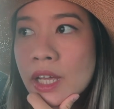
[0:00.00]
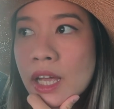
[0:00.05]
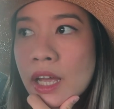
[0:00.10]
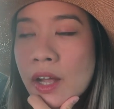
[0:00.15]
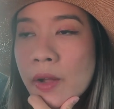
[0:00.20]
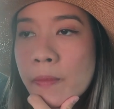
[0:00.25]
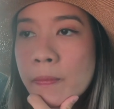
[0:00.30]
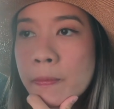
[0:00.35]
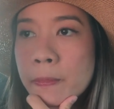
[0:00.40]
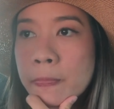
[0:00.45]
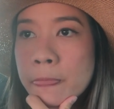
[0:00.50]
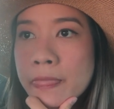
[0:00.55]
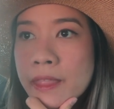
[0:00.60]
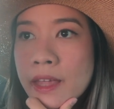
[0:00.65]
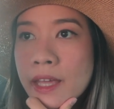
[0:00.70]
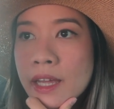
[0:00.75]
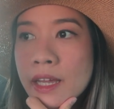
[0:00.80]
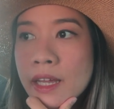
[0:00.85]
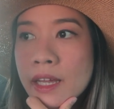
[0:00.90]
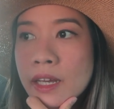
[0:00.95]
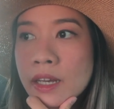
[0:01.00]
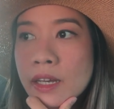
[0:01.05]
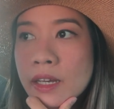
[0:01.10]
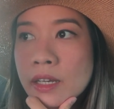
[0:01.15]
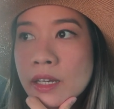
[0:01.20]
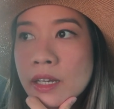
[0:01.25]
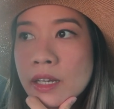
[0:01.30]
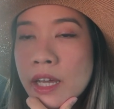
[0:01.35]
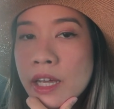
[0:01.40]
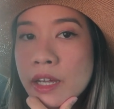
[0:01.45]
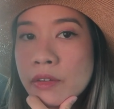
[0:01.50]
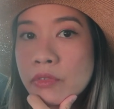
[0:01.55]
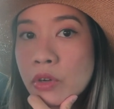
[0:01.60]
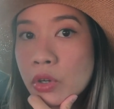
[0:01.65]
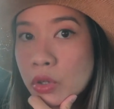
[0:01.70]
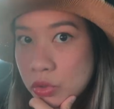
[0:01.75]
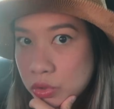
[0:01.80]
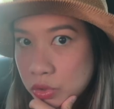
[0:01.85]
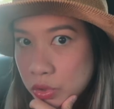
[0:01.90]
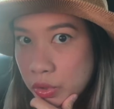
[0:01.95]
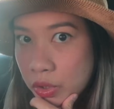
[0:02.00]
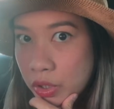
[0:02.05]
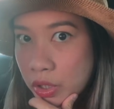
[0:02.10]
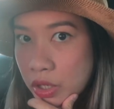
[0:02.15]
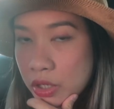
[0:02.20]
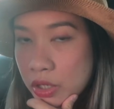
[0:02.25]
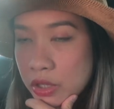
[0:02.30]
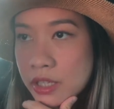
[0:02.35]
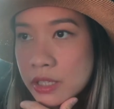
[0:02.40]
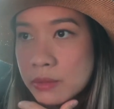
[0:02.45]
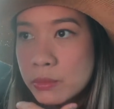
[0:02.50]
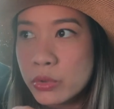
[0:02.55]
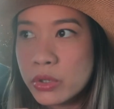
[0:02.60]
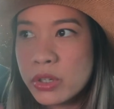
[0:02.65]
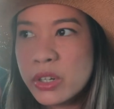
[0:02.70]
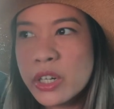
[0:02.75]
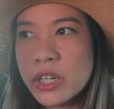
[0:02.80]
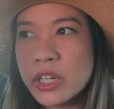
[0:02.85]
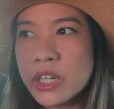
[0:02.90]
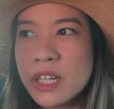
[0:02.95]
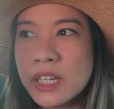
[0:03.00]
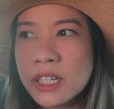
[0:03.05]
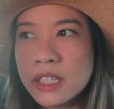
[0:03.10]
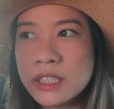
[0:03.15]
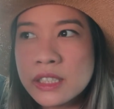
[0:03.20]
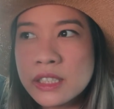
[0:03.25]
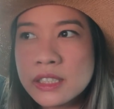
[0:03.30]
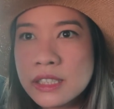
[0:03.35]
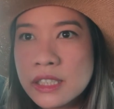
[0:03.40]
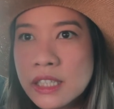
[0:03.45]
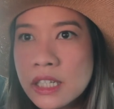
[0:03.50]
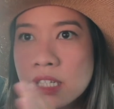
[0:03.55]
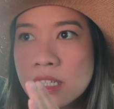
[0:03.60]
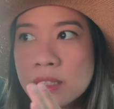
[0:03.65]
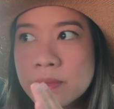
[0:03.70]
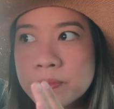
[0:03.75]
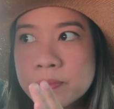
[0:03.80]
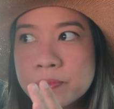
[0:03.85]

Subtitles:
And I've also heard that Moderna is like